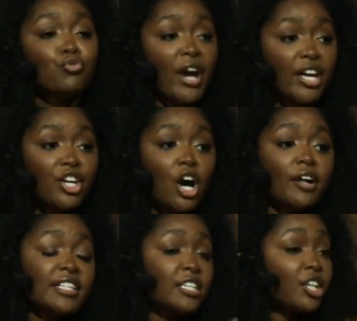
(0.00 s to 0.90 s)

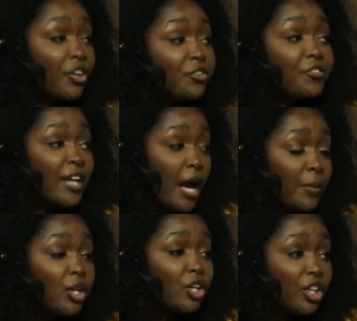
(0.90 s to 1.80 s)
Retinol is another
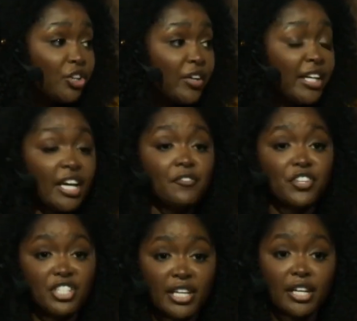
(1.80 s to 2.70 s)
phenomenal ingredient
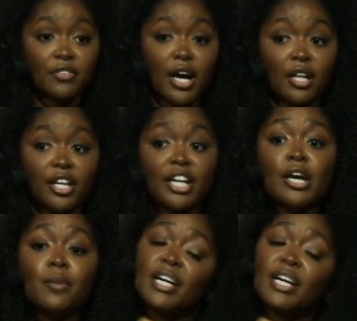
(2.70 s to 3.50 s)
for skin of color